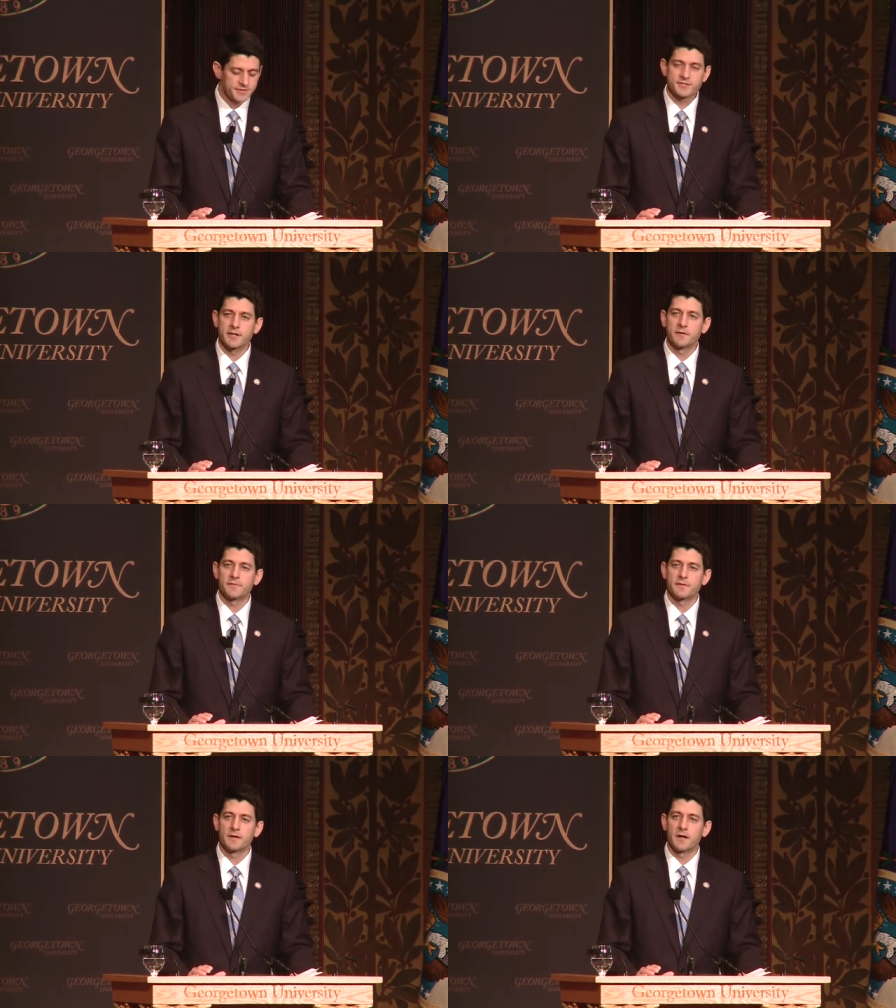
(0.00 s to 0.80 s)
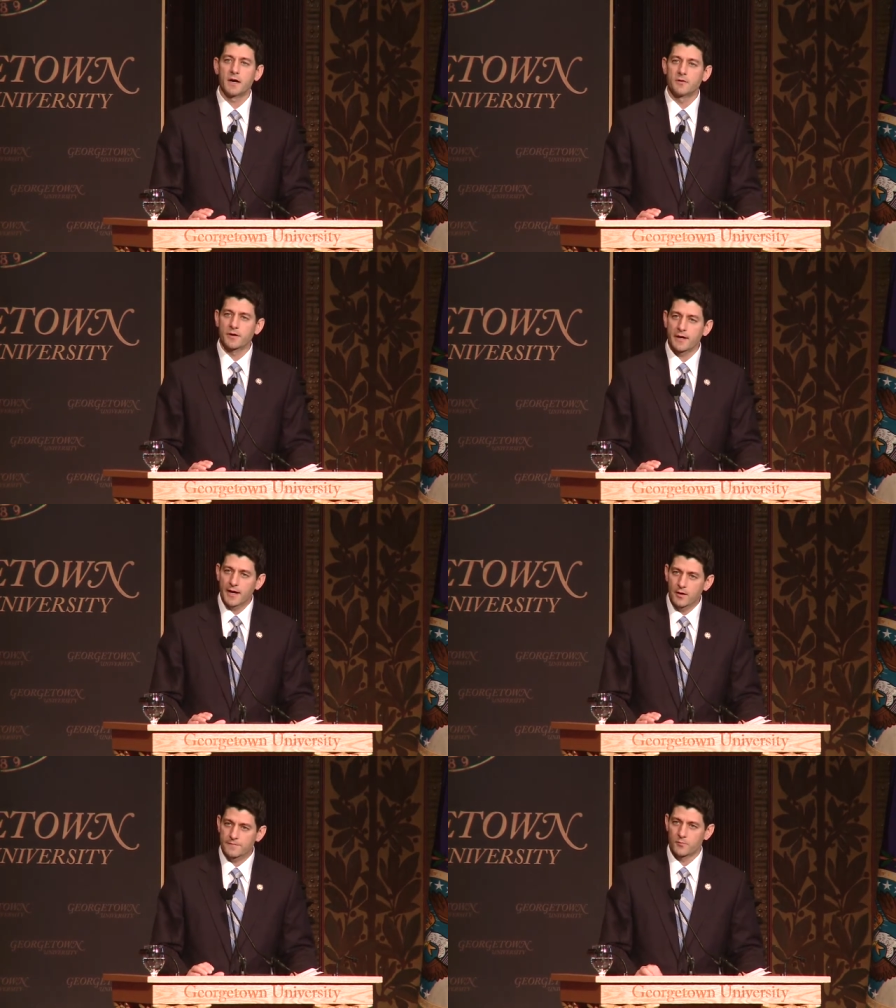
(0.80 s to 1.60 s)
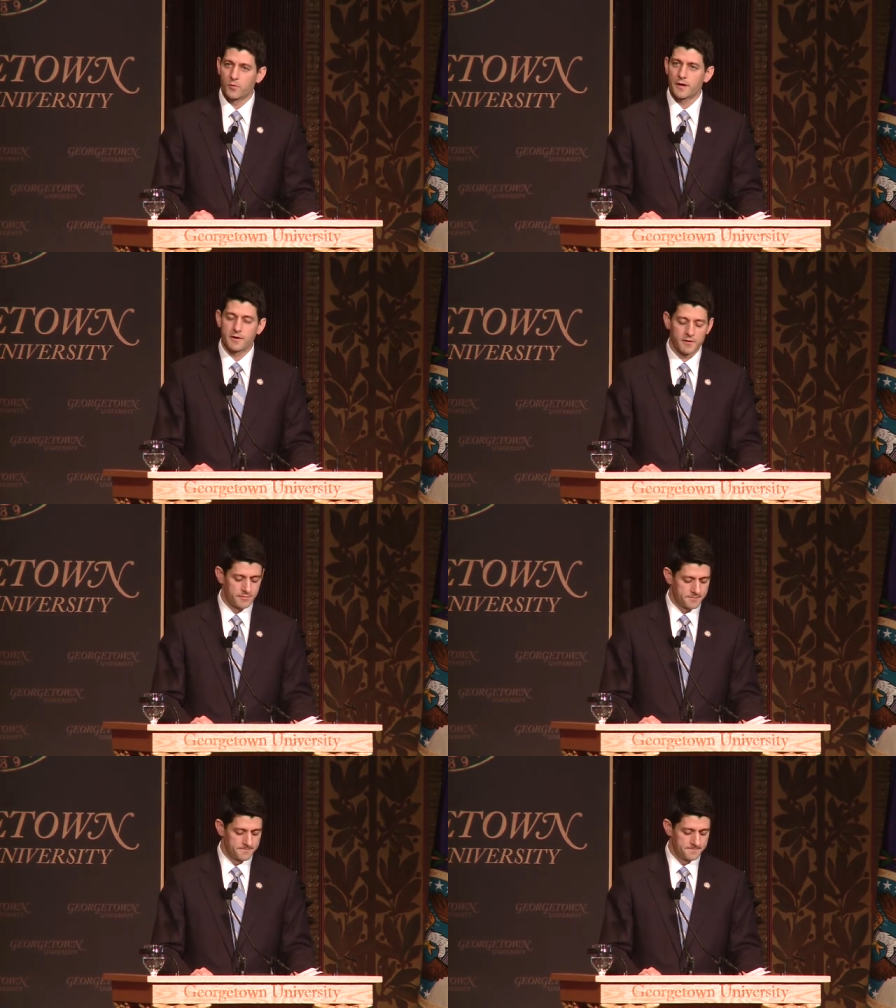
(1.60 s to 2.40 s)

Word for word: itself on looking out for one another,